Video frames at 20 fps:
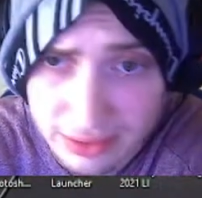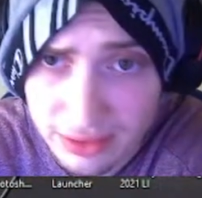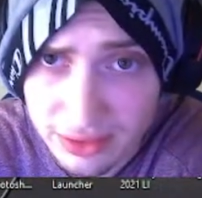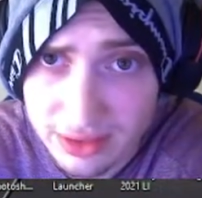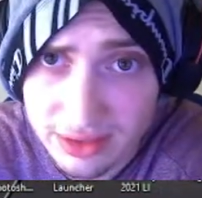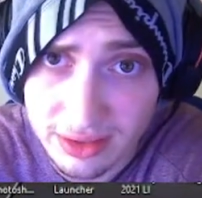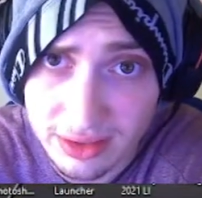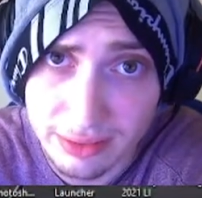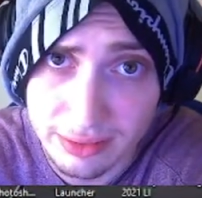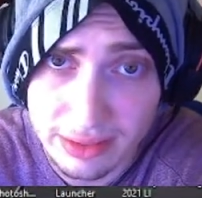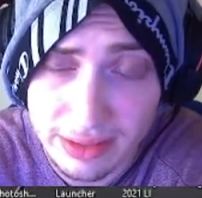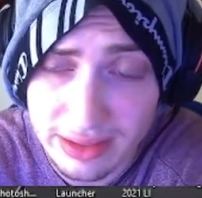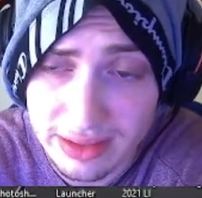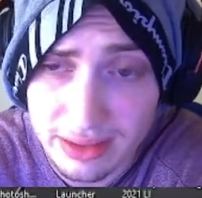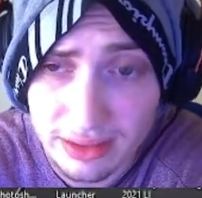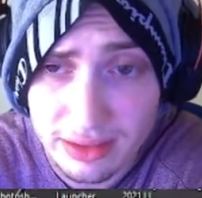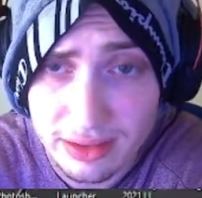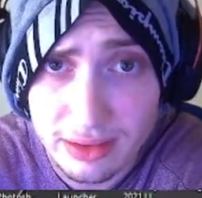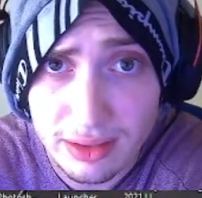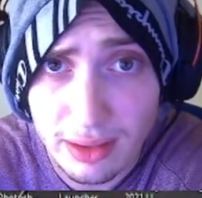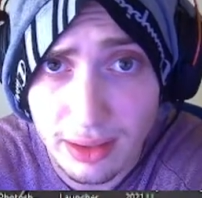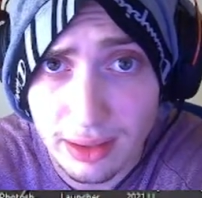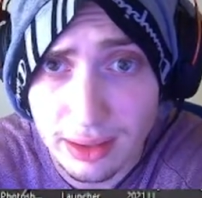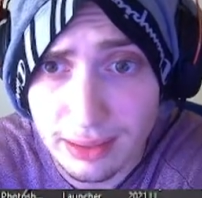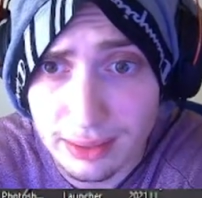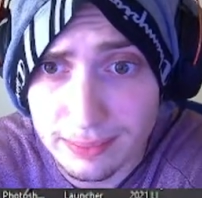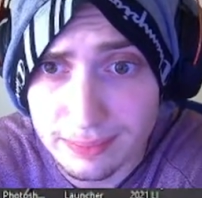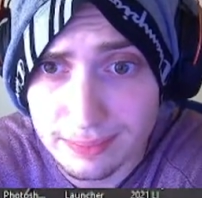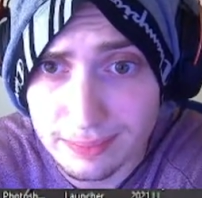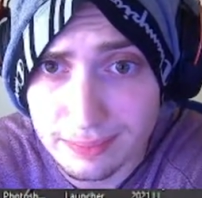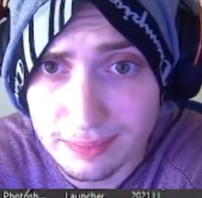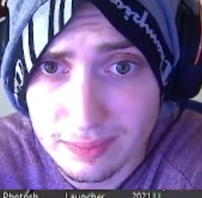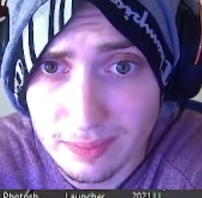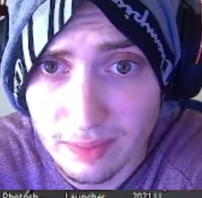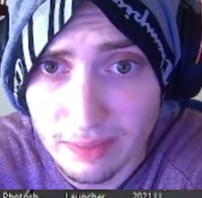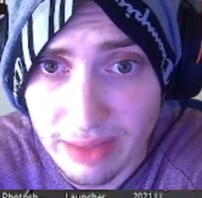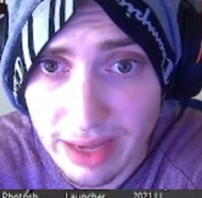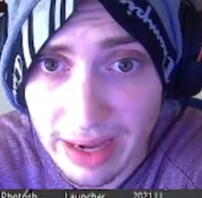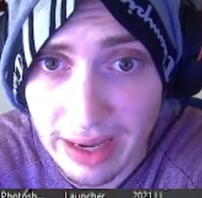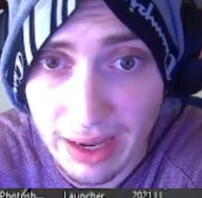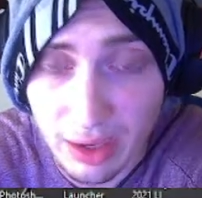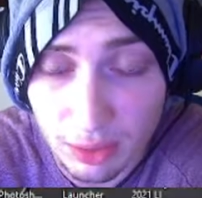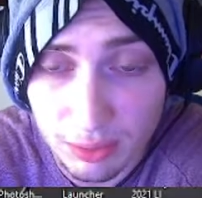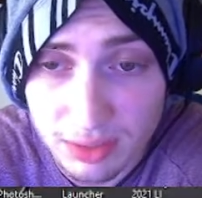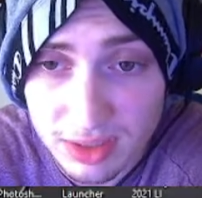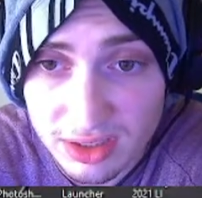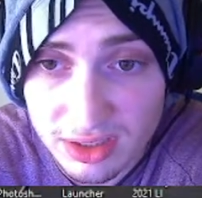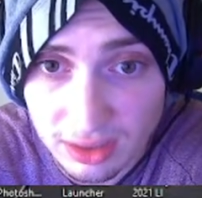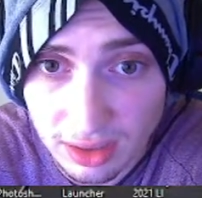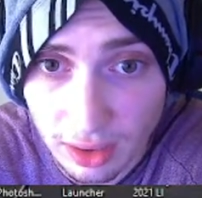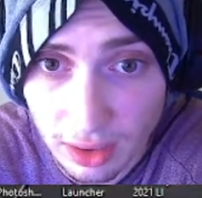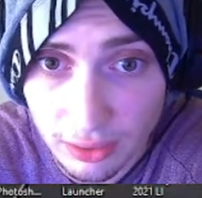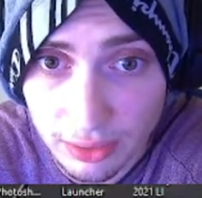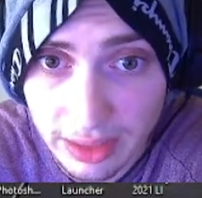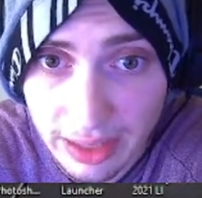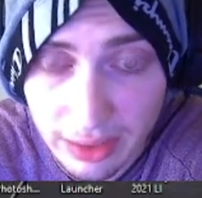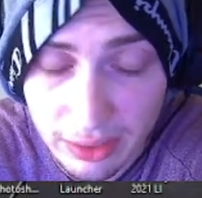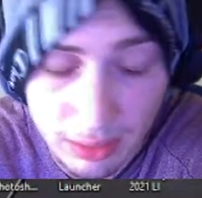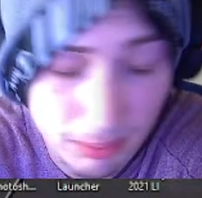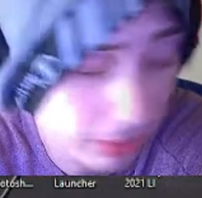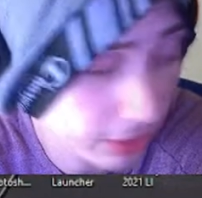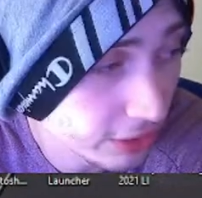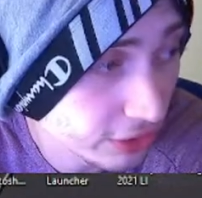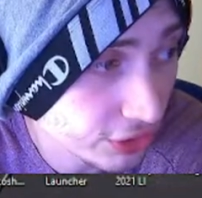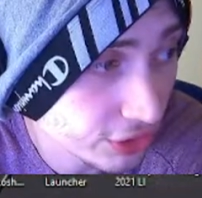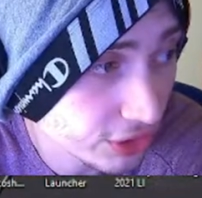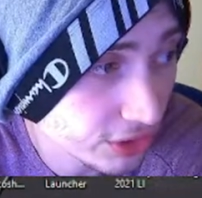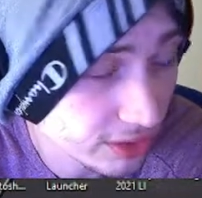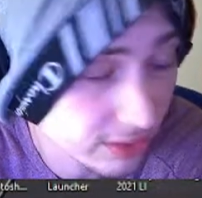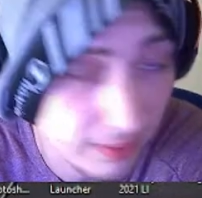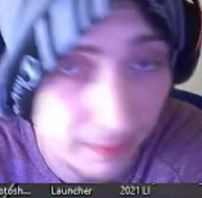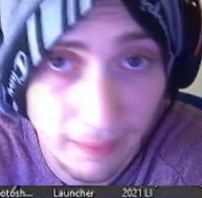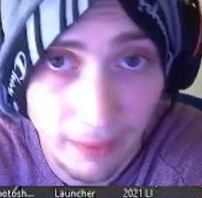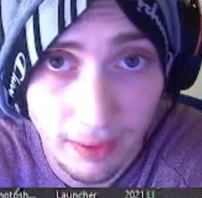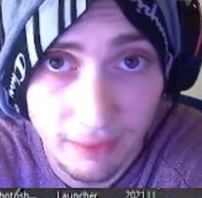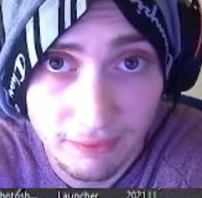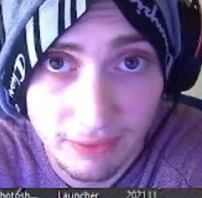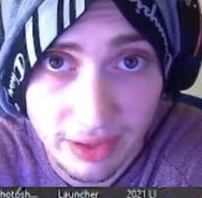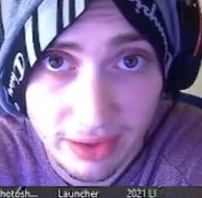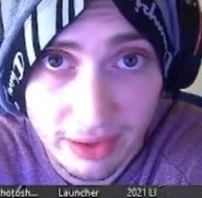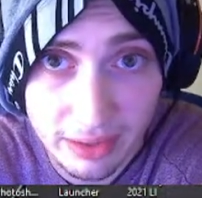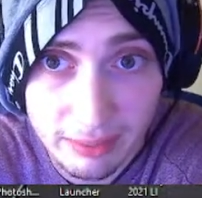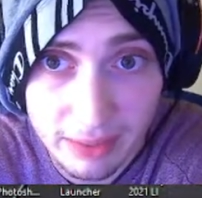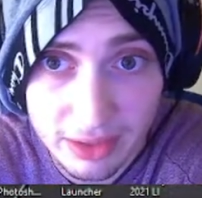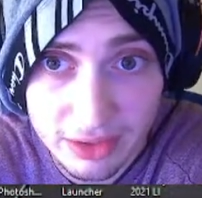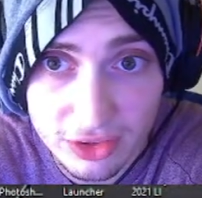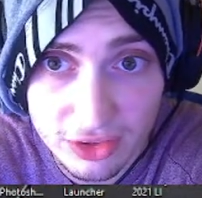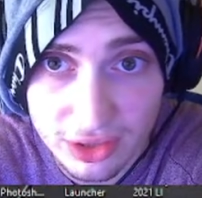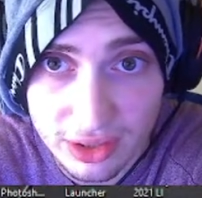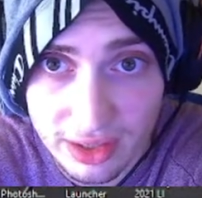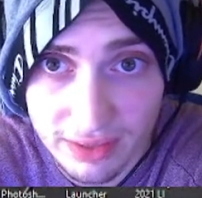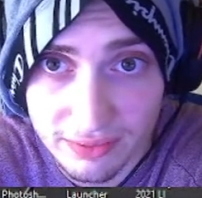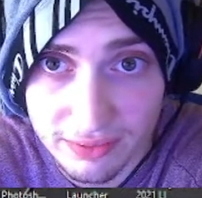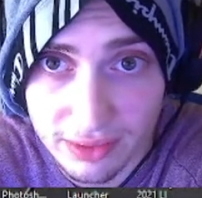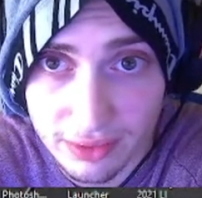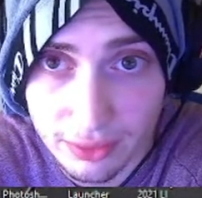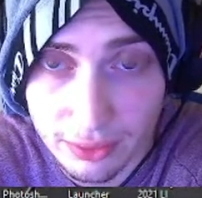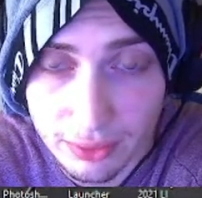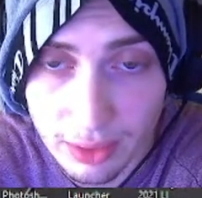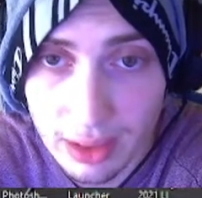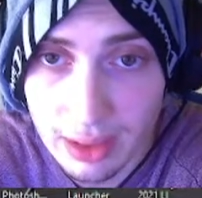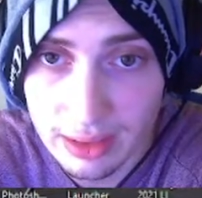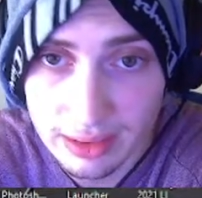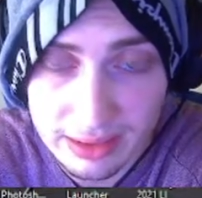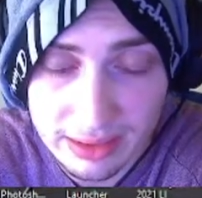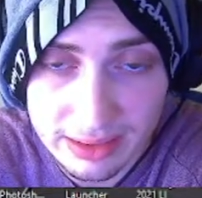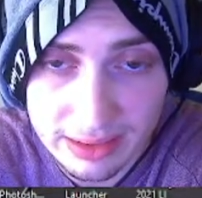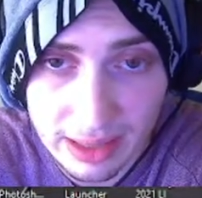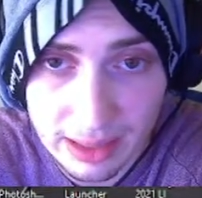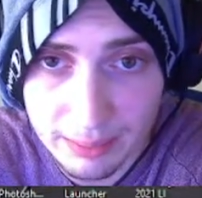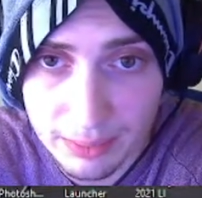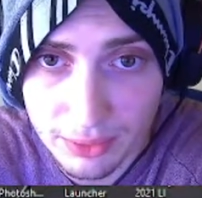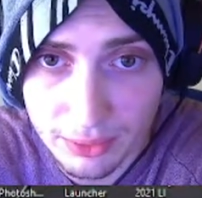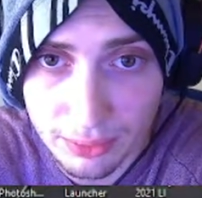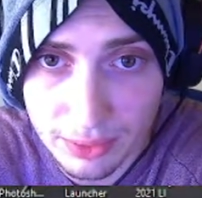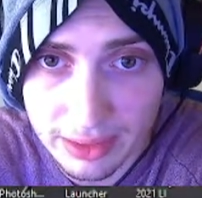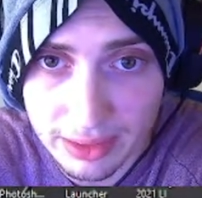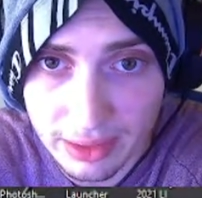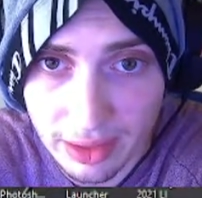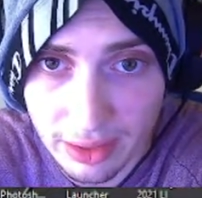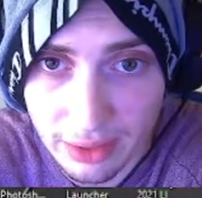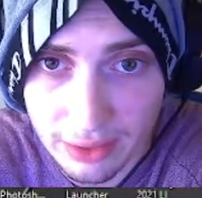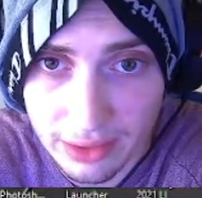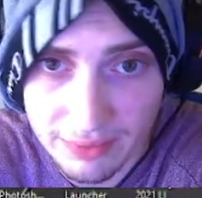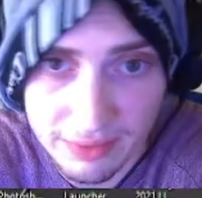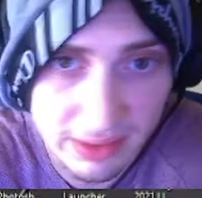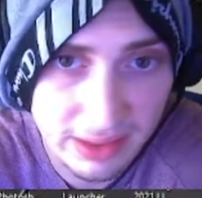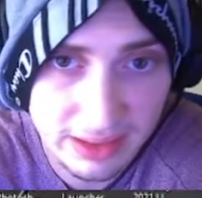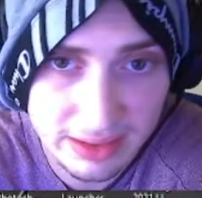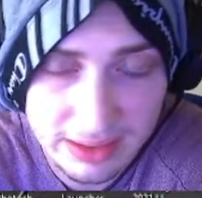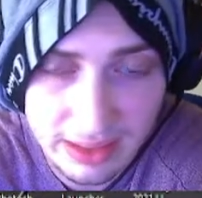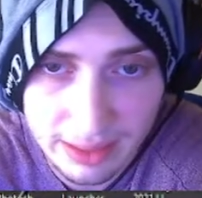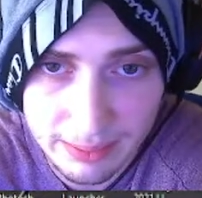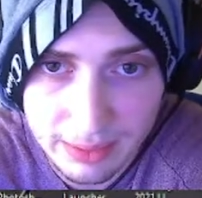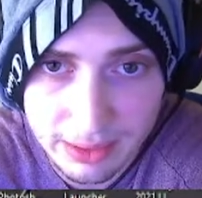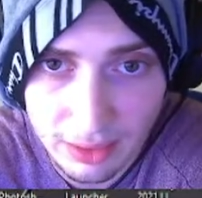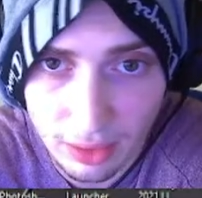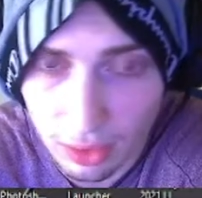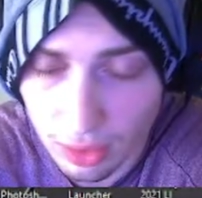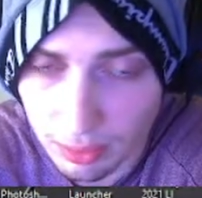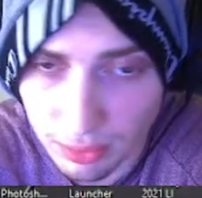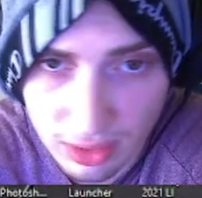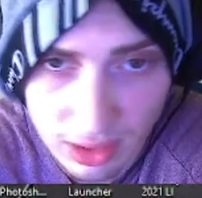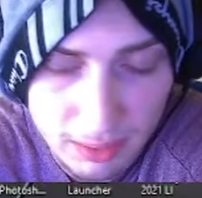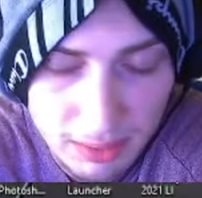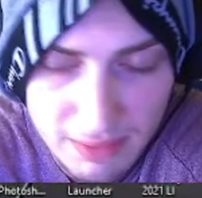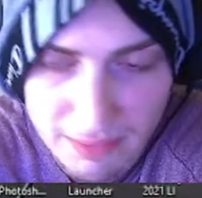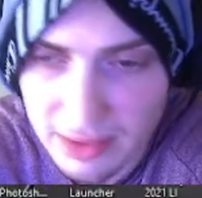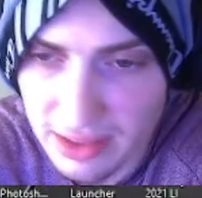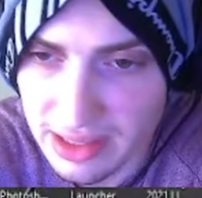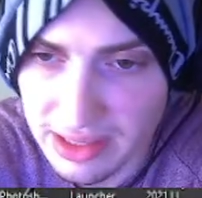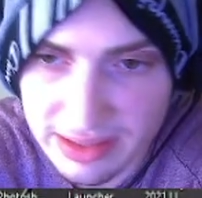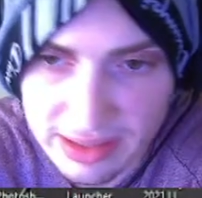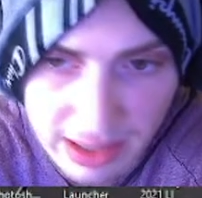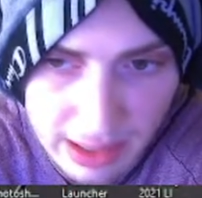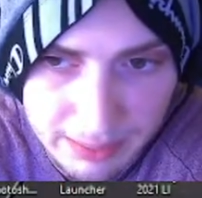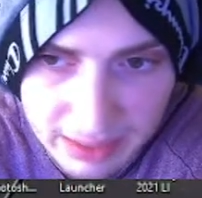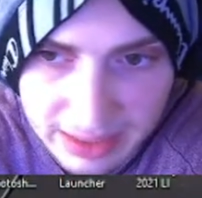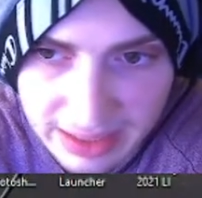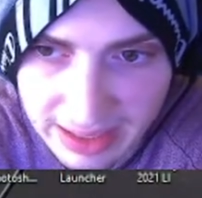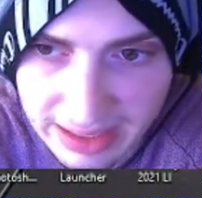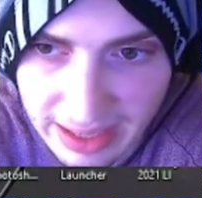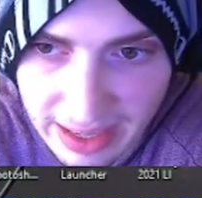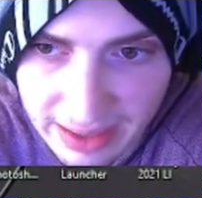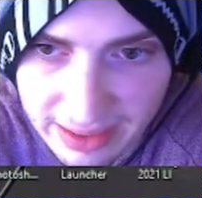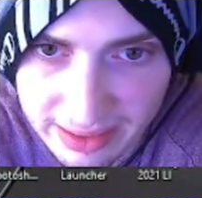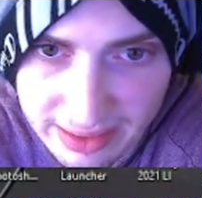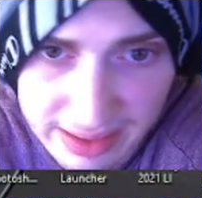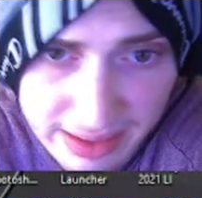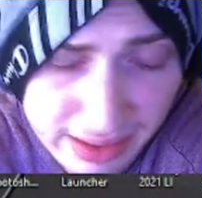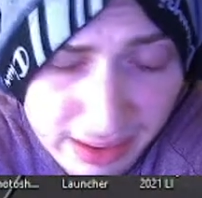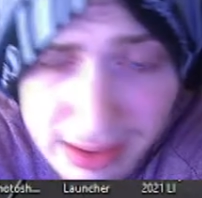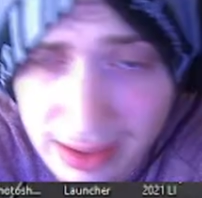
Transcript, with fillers: stun grenades. Um, that helps slow down a push very much. If you need time to reload, if you need time to armor up, if you need time to get out of there,